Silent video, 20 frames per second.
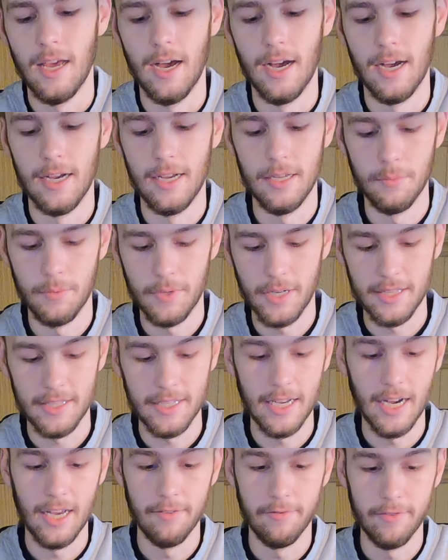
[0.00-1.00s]
And we got
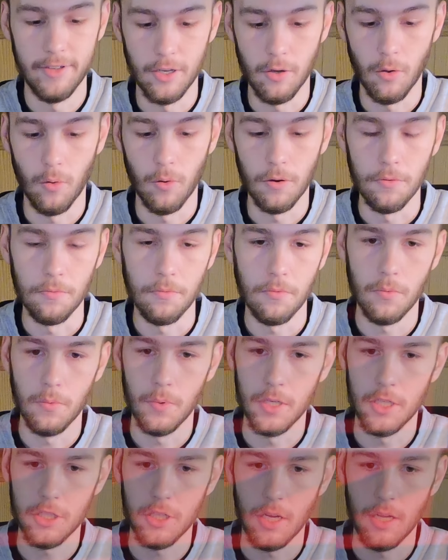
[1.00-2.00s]
the IV core,
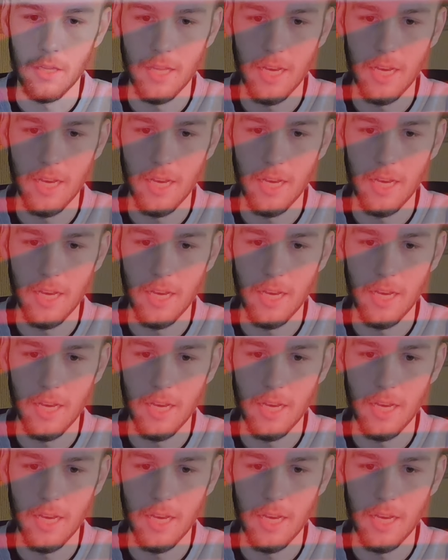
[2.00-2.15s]
which a